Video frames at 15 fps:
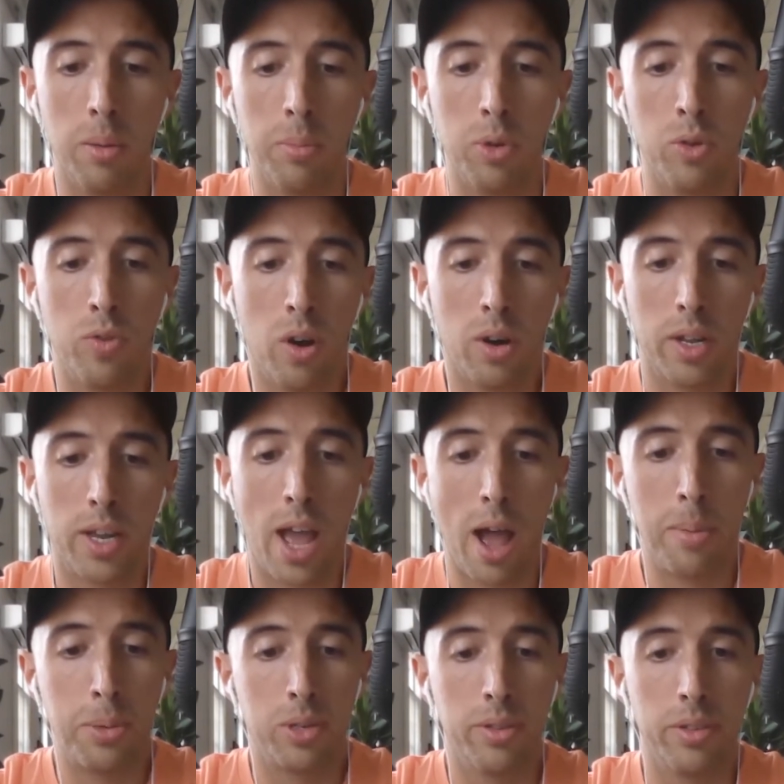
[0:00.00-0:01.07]
You've already
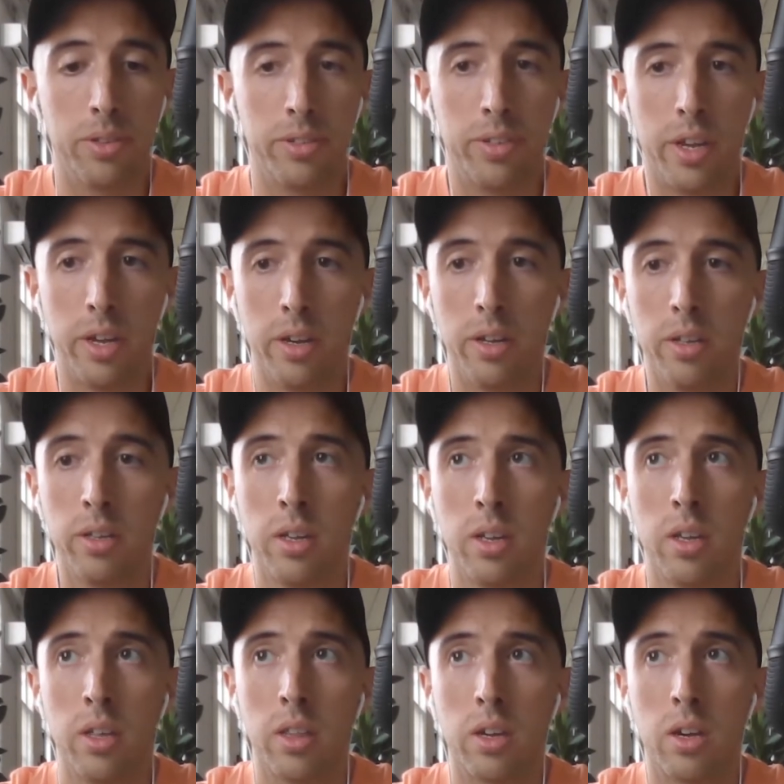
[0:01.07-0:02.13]
captured the sale.
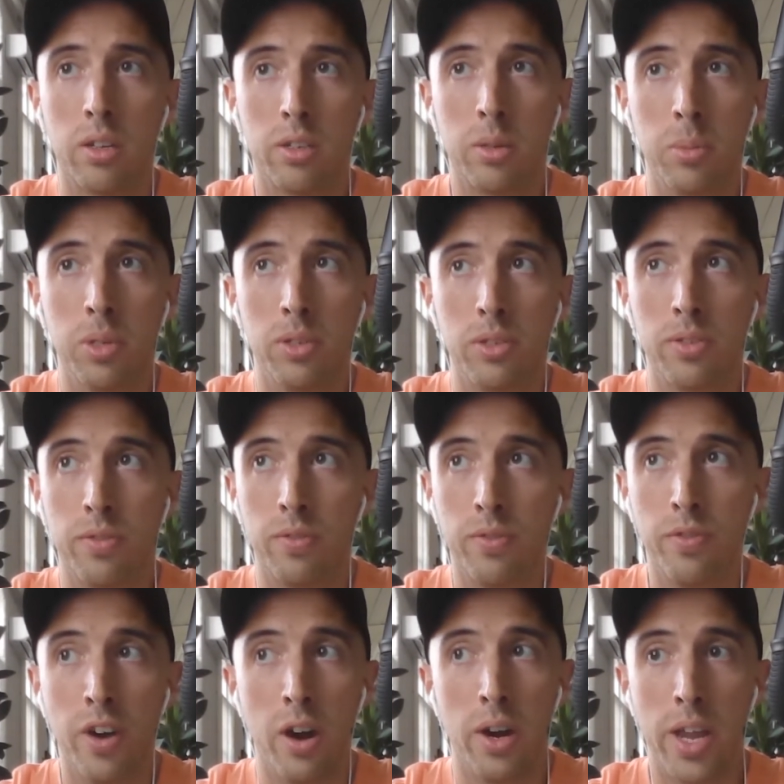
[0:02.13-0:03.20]
The customer's
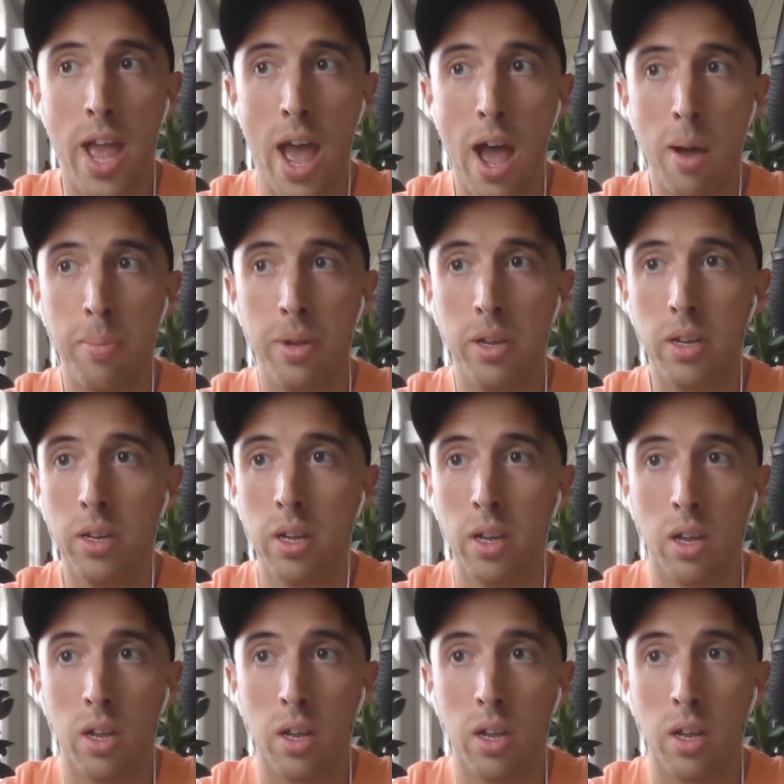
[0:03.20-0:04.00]
very happy.